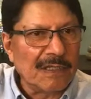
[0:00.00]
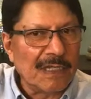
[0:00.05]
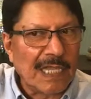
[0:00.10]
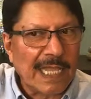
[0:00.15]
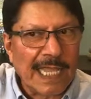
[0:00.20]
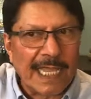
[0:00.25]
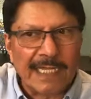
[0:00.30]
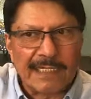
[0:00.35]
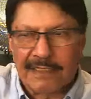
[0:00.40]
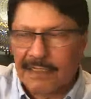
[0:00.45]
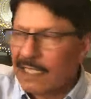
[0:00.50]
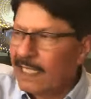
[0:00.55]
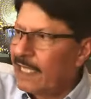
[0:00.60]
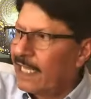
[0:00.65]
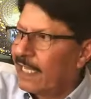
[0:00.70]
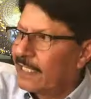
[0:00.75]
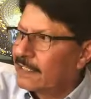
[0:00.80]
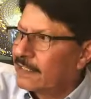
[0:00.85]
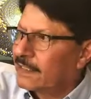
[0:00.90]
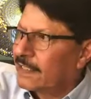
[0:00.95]
and he
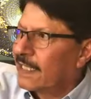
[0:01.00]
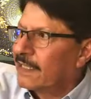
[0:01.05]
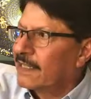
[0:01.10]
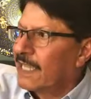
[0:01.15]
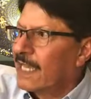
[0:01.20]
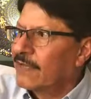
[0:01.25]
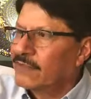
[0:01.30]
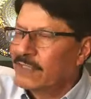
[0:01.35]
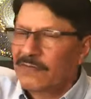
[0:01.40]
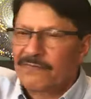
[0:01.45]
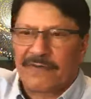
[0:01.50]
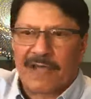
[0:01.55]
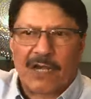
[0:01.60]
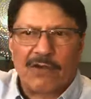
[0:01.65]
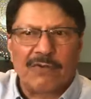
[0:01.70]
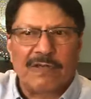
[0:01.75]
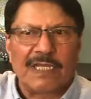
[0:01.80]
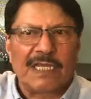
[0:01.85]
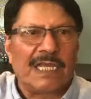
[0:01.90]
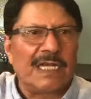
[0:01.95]
has 10,000
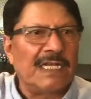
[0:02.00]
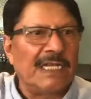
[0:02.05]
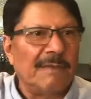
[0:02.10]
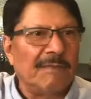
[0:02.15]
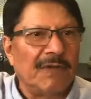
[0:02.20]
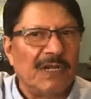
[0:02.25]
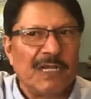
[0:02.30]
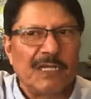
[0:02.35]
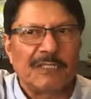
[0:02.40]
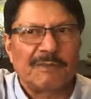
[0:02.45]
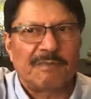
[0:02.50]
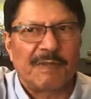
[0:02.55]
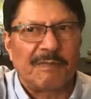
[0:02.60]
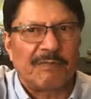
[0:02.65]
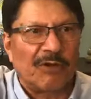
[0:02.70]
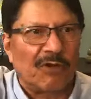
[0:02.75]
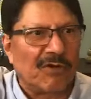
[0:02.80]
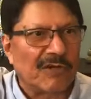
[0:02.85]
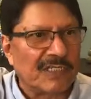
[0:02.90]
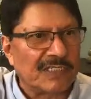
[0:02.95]
following and he brings
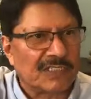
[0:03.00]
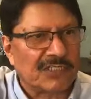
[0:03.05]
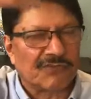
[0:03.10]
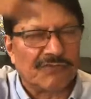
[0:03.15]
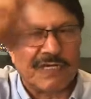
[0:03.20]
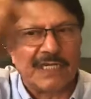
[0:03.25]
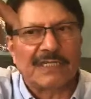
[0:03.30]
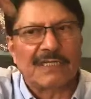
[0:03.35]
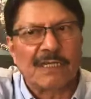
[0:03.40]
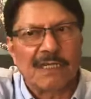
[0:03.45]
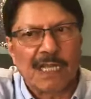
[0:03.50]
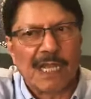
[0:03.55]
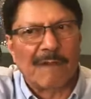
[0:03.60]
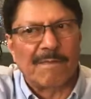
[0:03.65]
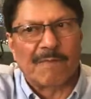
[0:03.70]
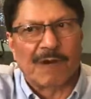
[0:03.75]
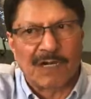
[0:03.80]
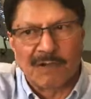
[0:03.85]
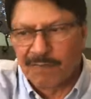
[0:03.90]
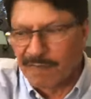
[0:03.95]
people on the street and
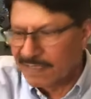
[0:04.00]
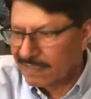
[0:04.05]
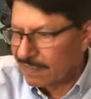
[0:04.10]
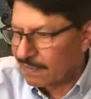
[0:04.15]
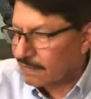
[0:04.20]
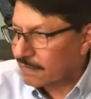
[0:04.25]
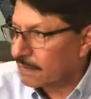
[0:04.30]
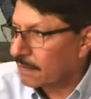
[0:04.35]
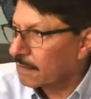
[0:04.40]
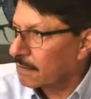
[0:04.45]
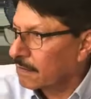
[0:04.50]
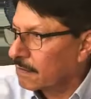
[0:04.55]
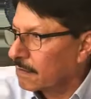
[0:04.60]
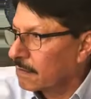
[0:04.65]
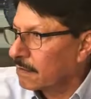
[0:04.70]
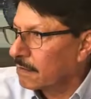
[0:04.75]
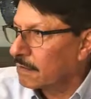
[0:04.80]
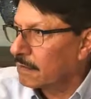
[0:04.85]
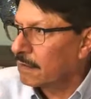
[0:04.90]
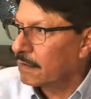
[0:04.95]
burn buses.
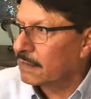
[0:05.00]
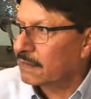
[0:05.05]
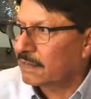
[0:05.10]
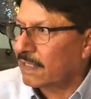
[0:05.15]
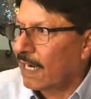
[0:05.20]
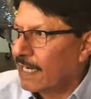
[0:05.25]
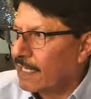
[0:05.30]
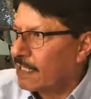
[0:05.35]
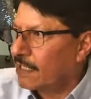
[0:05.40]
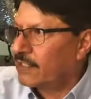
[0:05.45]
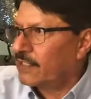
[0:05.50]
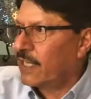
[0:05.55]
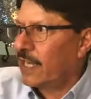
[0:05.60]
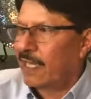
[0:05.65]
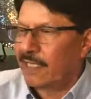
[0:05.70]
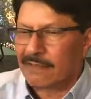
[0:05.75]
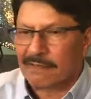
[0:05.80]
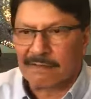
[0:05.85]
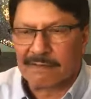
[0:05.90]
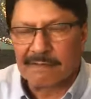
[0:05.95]
He started
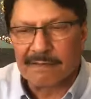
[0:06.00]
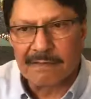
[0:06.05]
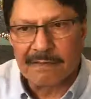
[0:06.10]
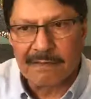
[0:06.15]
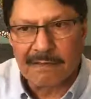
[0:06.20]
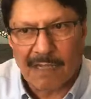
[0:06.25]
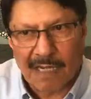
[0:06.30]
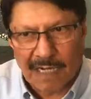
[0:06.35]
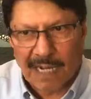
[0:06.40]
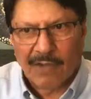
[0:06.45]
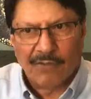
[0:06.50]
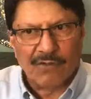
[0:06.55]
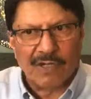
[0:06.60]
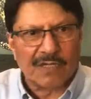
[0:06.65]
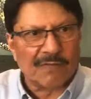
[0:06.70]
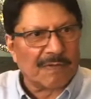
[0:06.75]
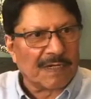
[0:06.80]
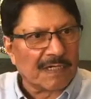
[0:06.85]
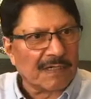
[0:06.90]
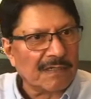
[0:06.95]
jihad. Allahu
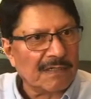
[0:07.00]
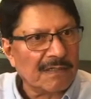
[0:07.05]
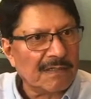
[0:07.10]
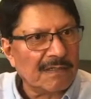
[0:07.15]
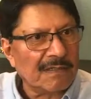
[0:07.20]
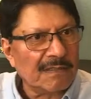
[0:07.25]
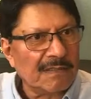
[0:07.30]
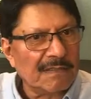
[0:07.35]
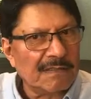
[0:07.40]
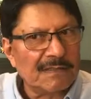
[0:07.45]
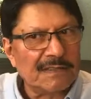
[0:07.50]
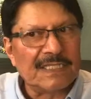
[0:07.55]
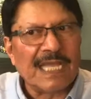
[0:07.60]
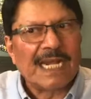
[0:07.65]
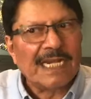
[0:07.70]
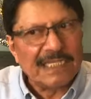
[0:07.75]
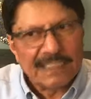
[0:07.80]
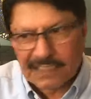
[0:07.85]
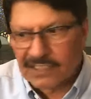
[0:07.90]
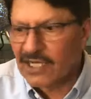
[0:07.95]
Akbar.
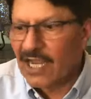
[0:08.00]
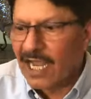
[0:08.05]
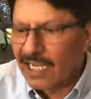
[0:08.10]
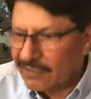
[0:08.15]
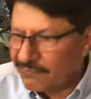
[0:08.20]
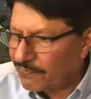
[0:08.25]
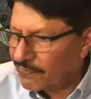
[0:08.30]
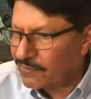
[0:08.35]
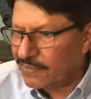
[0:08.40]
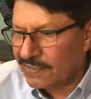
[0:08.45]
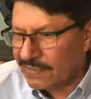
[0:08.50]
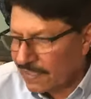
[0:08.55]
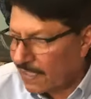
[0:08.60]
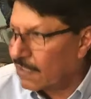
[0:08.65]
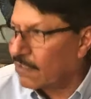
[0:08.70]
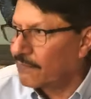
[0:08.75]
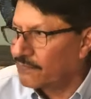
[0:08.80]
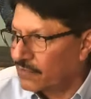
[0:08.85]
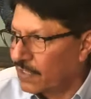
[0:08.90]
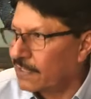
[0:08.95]
That is jihad for the sake
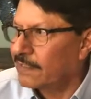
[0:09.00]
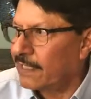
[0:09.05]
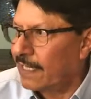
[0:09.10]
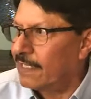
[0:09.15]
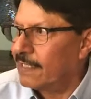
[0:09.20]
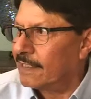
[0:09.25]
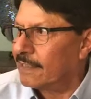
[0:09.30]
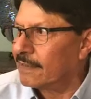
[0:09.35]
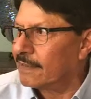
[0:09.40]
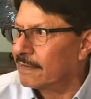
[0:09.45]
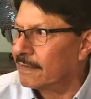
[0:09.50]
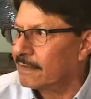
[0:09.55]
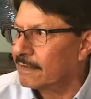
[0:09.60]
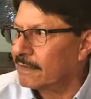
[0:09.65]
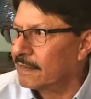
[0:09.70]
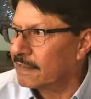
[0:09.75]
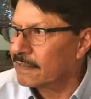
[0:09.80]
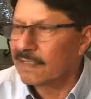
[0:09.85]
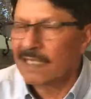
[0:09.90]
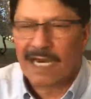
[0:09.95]
of shaitan.
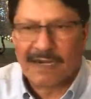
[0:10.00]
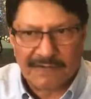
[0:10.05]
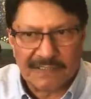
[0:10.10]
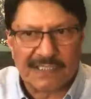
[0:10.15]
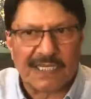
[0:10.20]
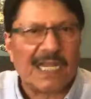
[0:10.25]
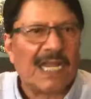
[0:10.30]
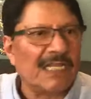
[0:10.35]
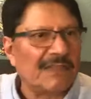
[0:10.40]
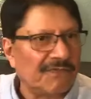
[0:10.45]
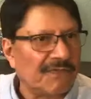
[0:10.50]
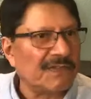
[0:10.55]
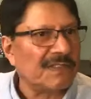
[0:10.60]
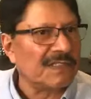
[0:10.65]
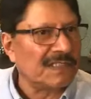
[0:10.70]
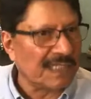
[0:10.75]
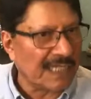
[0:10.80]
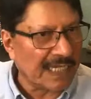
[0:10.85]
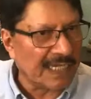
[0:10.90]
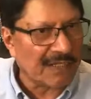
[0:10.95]
That's not jihad for the
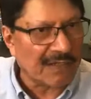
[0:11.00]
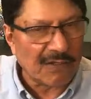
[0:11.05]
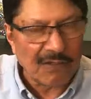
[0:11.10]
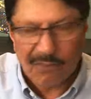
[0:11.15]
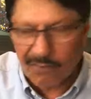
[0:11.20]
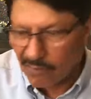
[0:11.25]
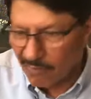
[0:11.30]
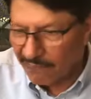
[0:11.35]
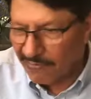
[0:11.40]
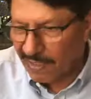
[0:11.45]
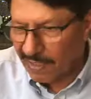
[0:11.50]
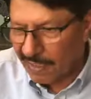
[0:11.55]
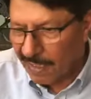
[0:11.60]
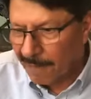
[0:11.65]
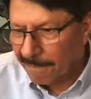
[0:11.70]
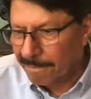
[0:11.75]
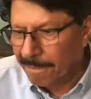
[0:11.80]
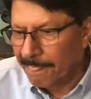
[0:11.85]
sake of Allah.